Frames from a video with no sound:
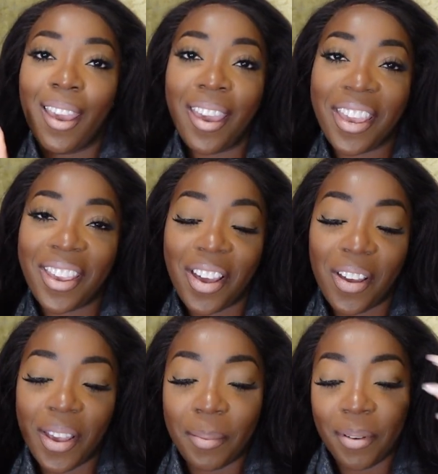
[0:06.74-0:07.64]
Hey
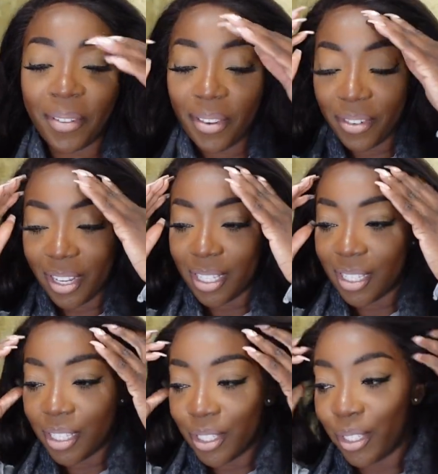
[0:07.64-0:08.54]
y'all, hey my
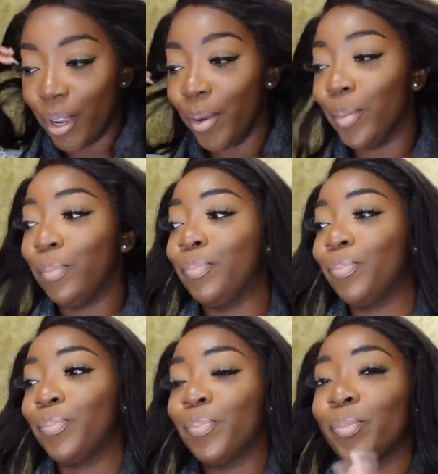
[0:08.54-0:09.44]
favorites. So
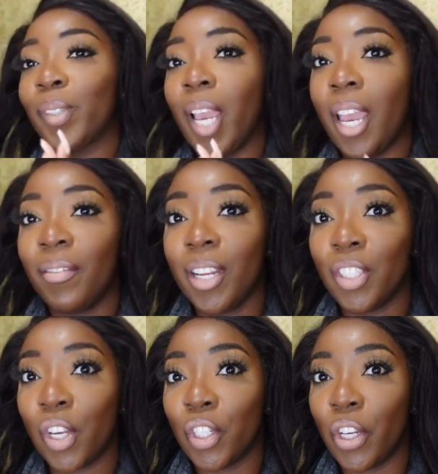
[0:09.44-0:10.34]
I have not
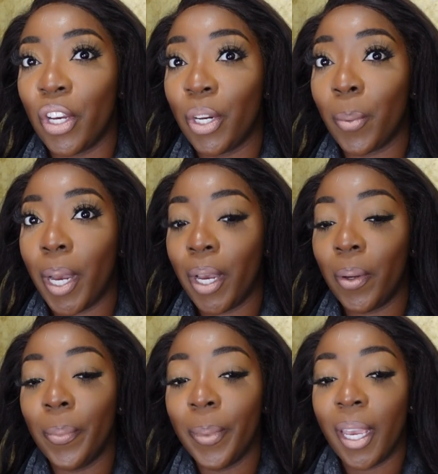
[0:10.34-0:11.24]
talked to y'all in a
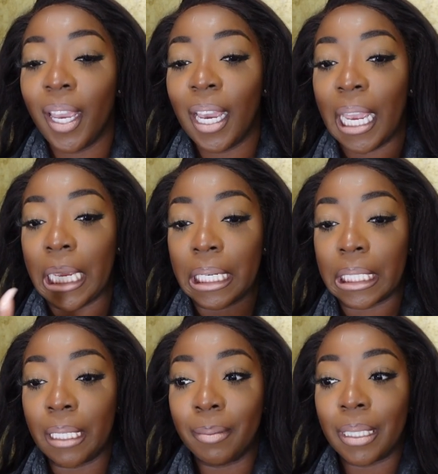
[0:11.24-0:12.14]
while. I hate to
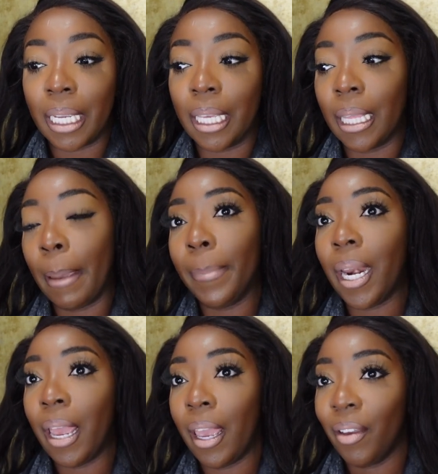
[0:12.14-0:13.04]
keep saying that, but
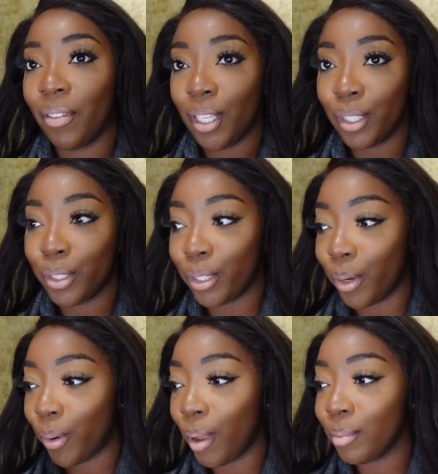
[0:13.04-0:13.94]
I haven't.
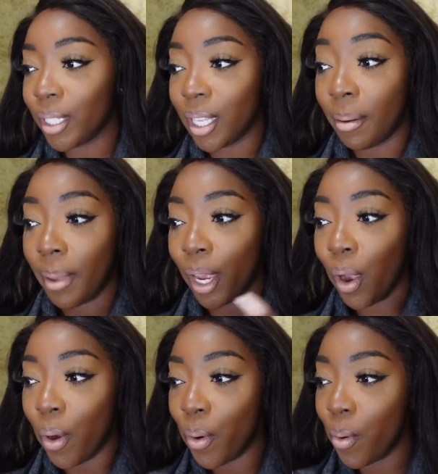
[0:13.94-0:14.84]
So I'm just coming back
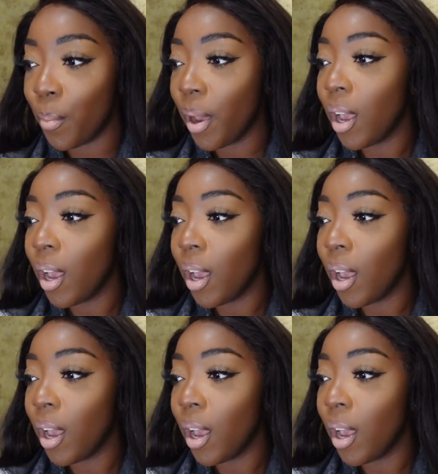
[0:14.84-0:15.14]
home.